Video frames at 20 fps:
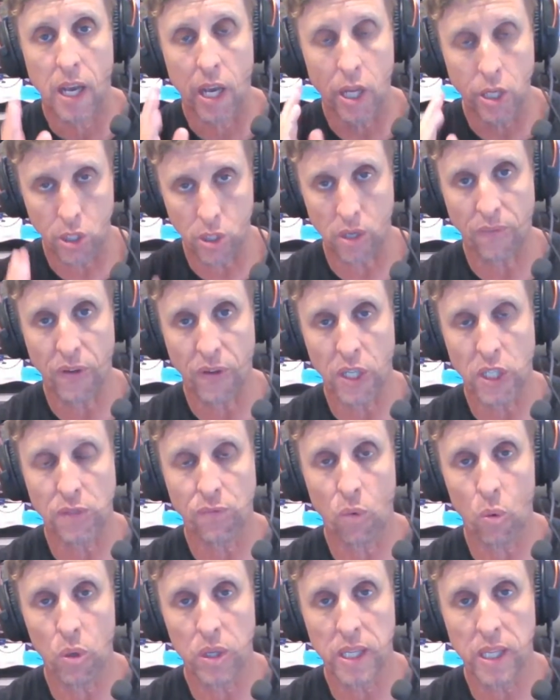and do your
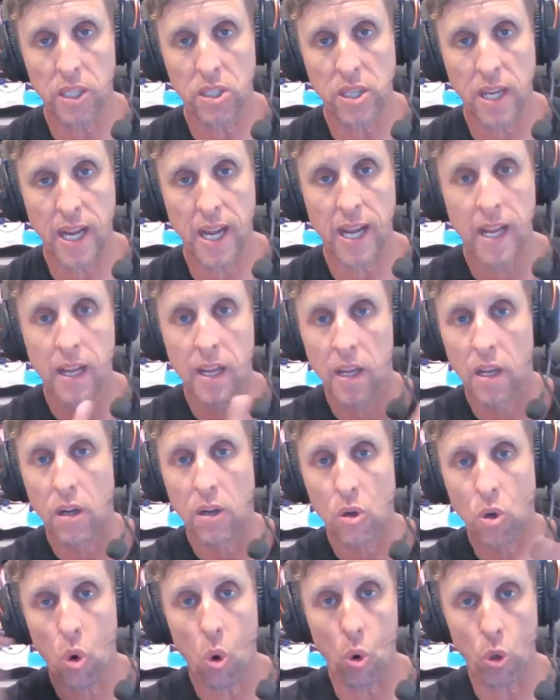first 4 years there.
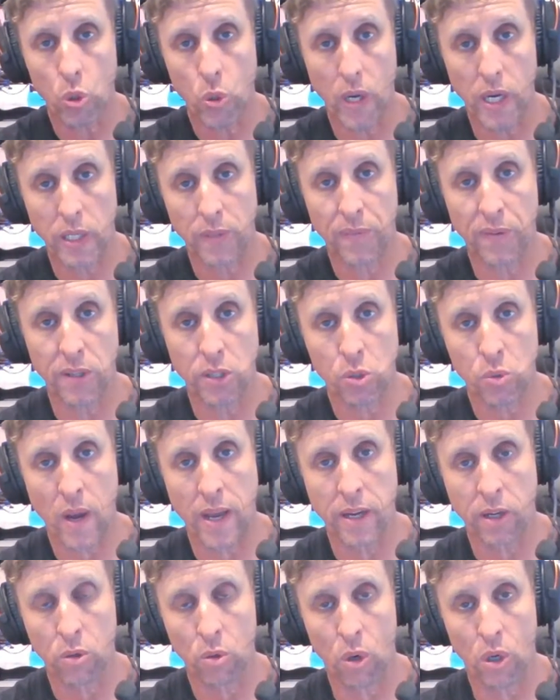Corps transfer
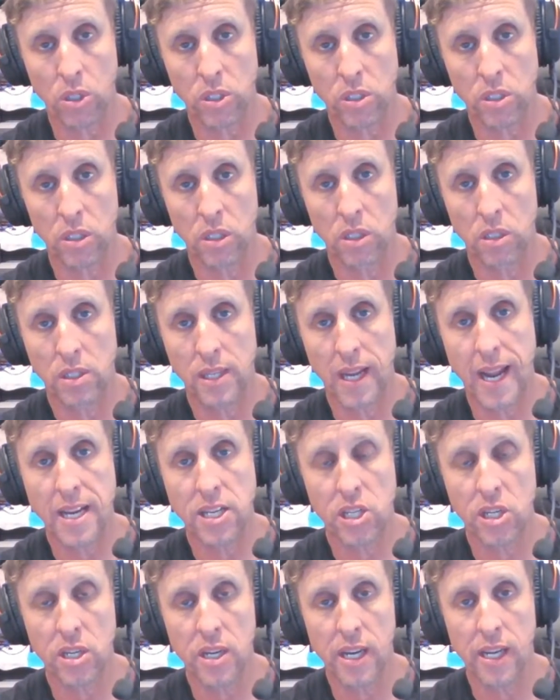straight across to
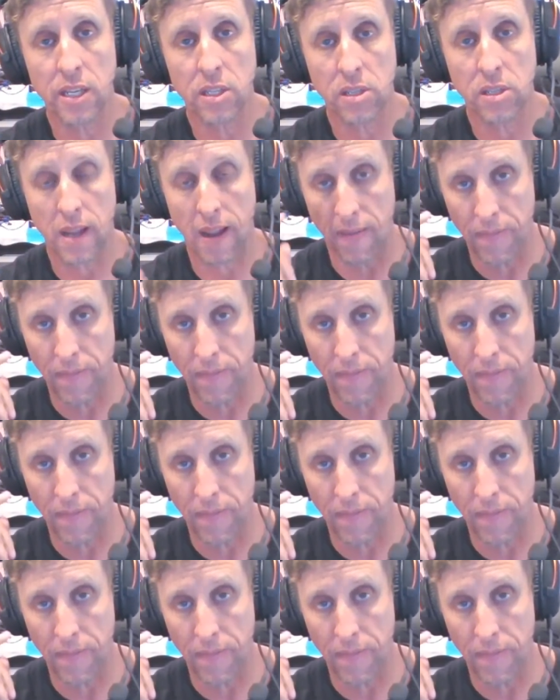engineers,